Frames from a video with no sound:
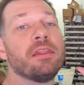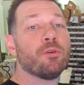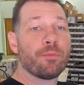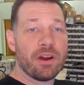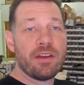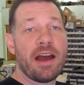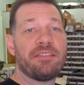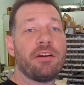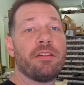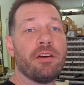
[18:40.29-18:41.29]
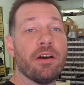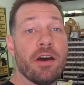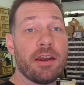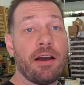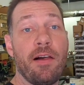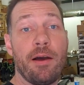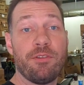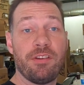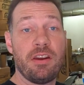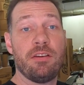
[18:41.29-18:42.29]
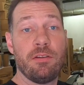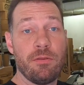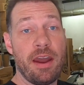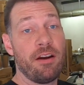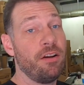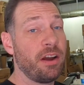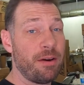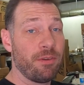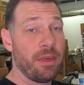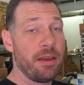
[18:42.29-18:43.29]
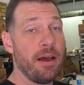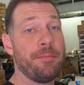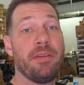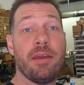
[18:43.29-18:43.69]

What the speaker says: Then we'll bring you guys under the hood and call out what you need to do there to hook everything up.